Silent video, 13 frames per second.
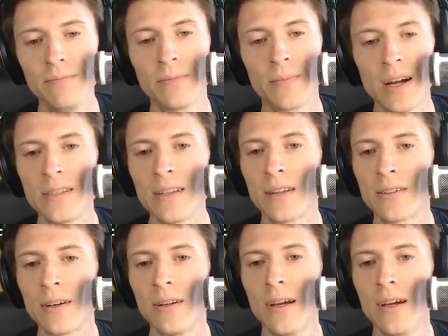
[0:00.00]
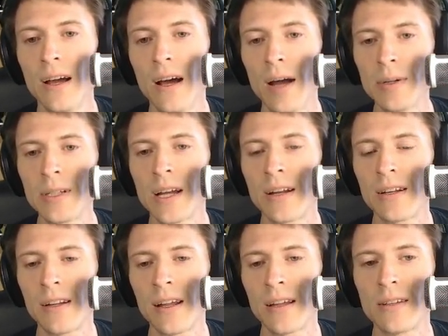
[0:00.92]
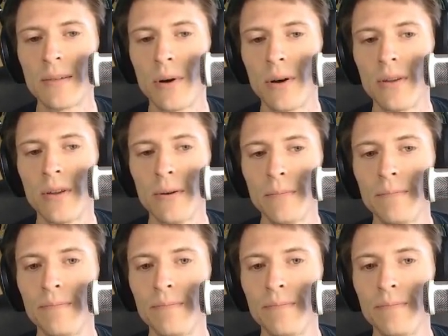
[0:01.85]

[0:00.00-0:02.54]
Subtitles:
I'd say that's good. I'm excited to take this pawn, though.